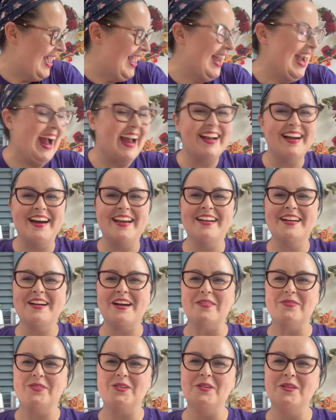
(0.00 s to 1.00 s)
I got a
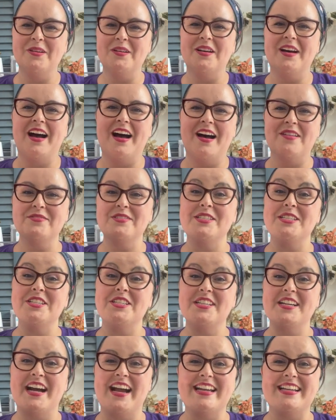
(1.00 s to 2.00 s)
couple um,
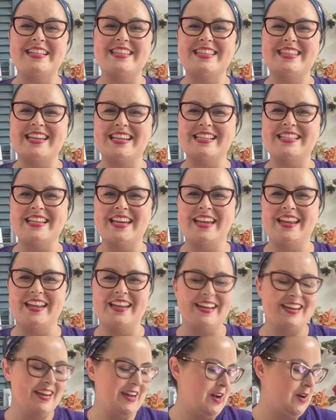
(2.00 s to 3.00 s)
stitchy kindness things
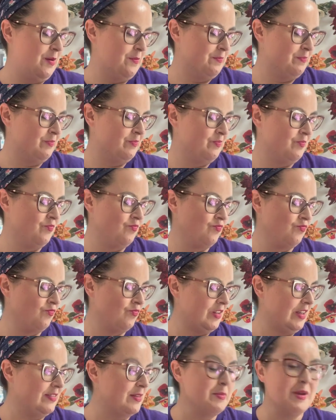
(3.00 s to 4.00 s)
in um,
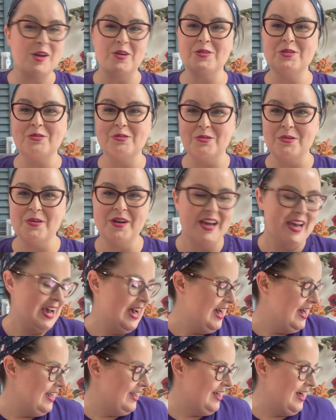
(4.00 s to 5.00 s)
the mail. So
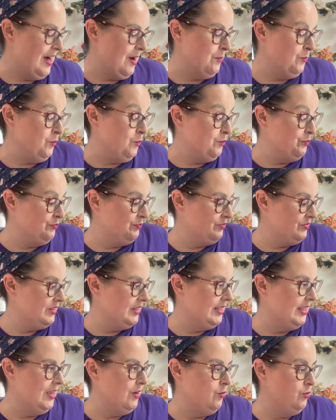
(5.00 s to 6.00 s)
uh,
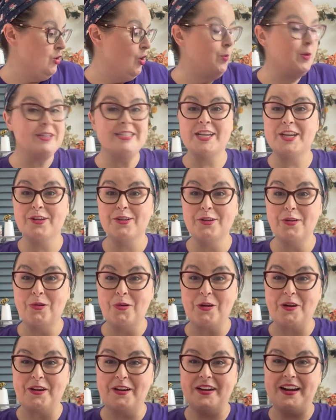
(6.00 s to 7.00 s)
no particular
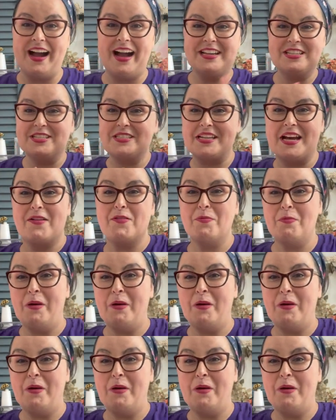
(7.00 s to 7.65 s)
order. I just have a